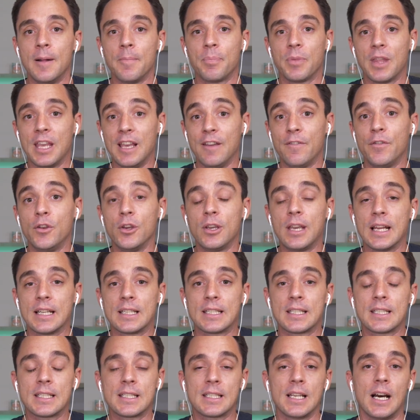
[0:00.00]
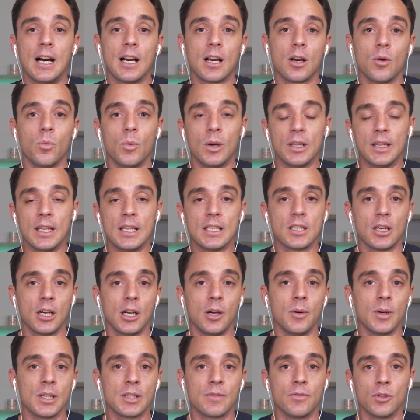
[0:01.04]
if you get stuck when these
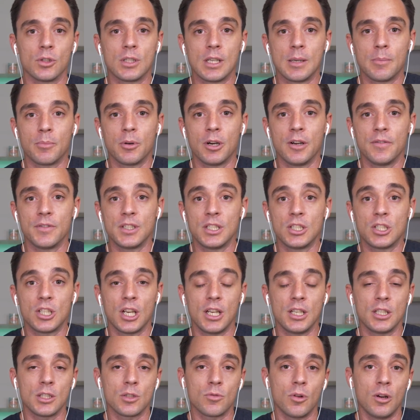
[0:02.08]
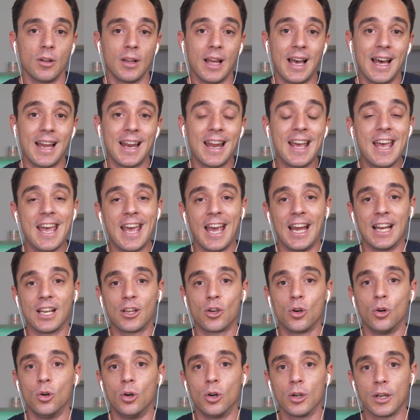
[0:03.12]
iOS 14 privacy changes roll out and
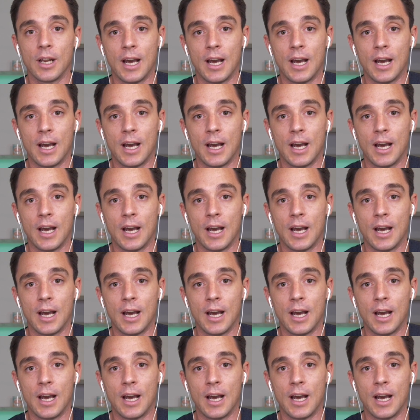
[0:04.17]
caught